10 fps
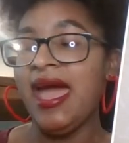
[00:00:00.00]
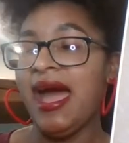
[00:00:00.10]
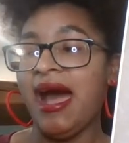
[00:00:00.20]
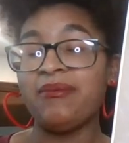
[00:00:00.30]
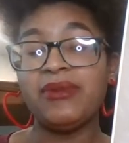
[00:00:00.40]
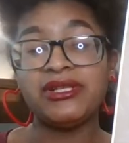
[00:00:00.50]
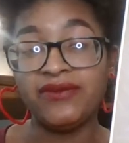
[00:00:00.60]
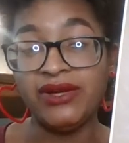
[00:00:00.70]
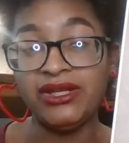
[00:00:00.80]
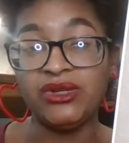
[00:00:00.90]
how much
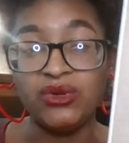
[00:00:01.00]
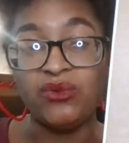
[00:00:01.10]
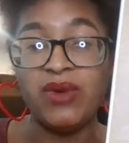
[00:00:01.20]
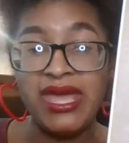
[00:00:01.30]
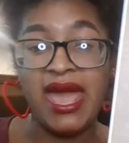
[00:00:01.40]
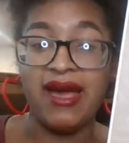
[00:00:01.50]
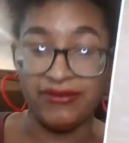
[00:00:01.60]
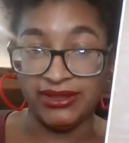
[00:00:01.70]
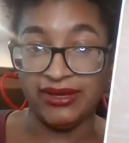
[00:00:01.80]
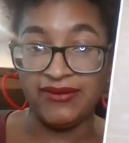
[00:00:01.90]
funding do we have
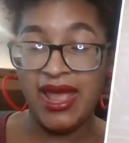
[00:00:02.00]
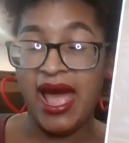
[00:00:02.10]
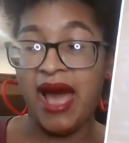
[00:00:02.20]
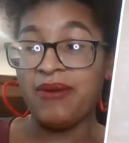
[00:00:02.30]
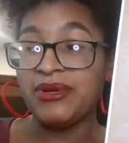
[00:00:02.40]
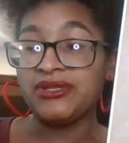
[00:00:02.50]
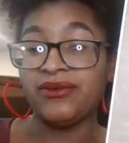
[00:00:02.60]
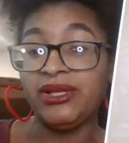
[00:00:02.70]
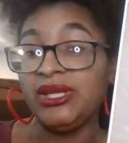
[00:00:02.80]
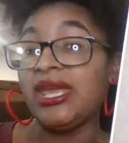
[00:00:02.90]
left? How much
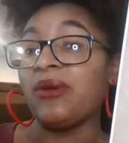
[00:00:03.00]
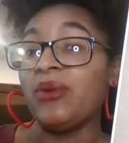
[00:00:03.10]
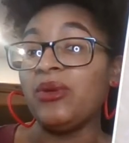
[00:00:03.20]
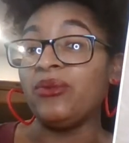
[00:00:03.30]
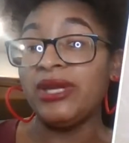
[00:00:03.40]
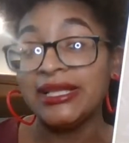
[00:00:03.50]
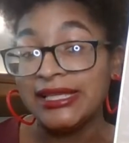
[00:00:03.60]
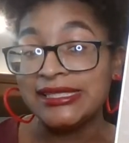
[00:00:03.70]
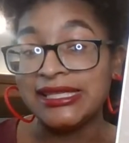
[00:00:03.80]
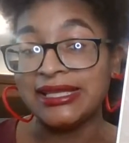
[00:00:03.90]
funding can we
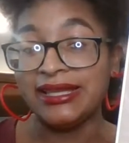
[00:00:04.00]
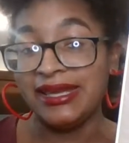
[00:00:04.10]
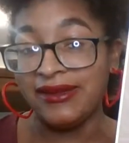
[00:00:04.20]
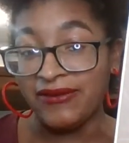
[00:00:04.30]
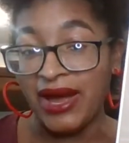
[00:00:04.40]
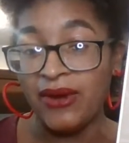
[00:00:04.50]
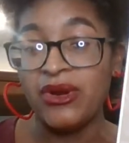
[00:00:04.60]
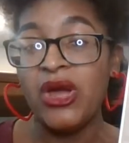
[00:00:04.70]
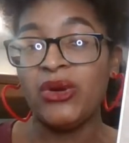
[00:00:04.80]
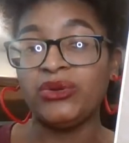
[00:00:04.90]
realistically give out?
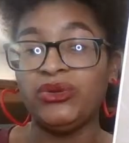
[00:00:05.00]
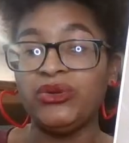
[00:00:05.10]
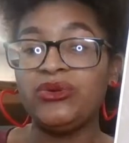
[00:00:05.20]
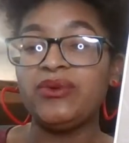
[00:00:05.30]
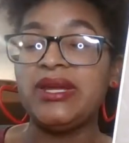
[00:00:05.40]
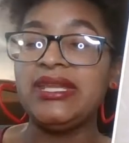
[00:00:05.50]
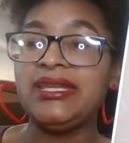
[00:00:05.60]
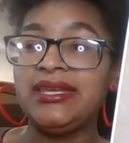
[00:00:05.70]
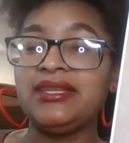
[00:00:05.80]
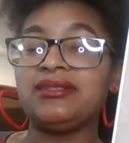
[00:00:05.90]
Do we
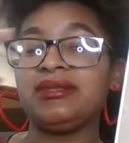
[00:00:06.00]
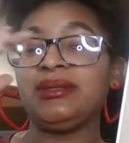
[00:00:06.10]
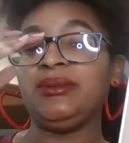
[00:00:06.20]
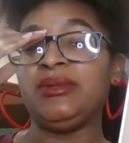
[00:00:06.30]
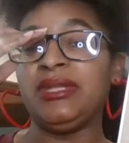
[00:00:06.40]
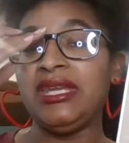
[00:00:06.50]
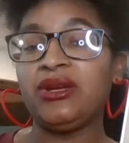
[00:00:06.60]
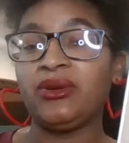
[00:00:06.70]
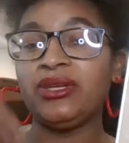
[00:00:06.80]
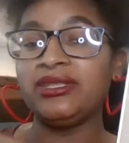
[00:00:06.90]
need to
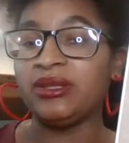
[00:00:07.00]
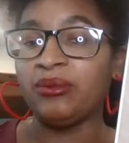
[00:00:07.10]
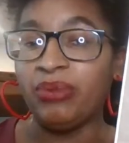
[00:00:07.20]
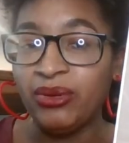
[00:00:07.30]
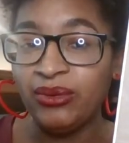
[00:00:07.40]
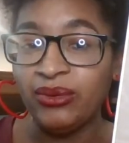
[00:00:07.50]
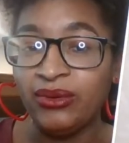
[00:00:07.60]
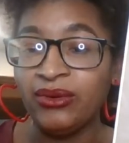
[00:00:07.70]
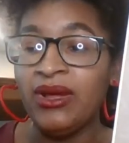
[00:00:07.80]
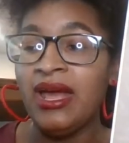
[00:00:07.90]
decrease the
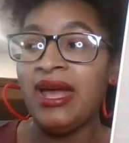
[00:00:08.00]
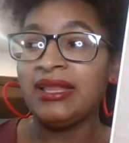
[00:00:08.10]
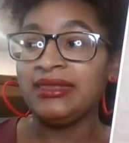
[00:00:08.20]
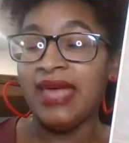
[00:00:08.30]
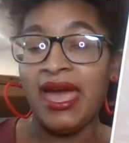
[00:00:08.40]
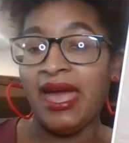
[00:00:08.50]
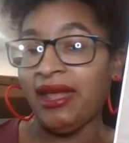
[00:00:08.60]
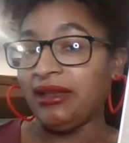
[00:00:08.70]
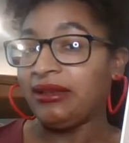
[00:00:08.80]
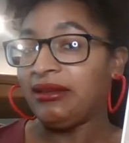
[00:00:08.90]
pool
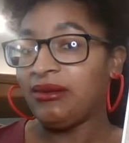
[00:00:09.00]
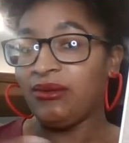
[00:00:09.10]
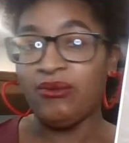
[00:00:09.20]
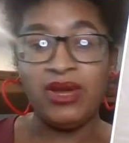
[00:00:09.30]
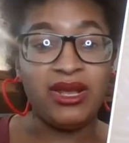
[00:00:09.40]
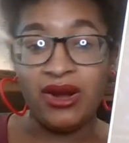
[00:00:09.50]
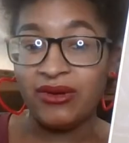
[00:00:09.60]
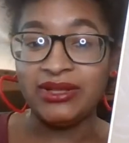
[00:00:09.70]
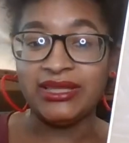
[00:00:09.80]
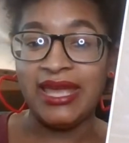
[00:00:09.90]
that we
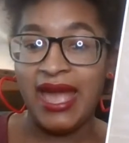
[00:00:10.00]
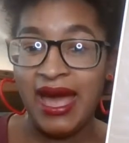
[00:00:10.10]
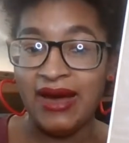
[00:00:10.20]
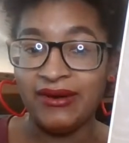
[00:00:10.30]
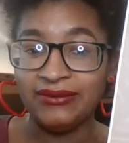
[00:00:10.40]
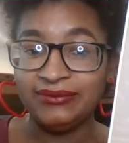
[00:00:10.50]
currently have?